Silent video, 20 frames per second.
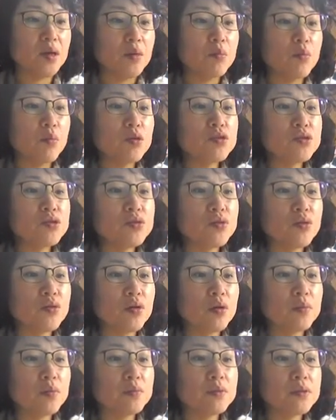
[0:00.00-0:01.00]
Most
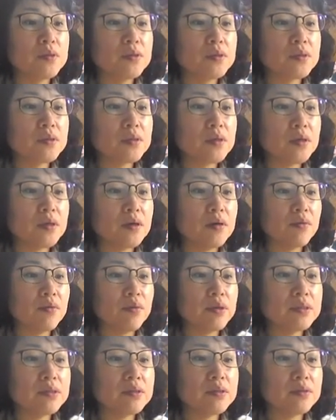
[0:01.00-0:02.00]
of uh,
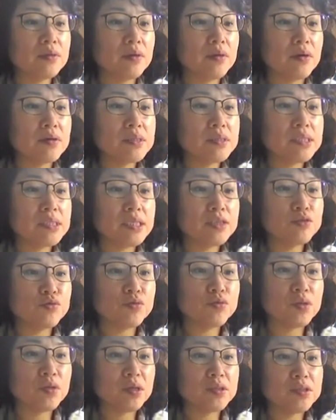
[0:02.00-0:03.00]
current nursing
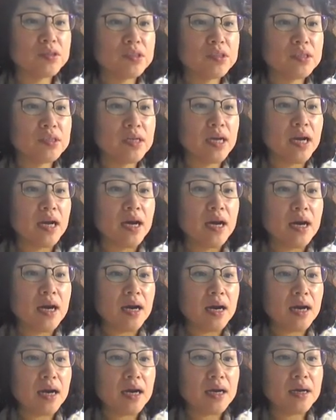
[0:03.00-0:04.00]
students
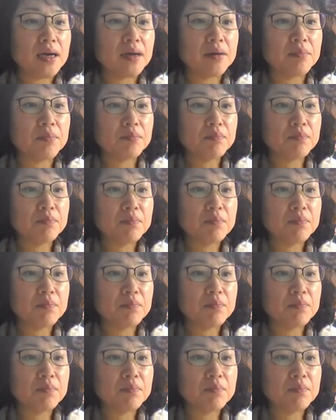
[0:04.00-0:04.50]
um,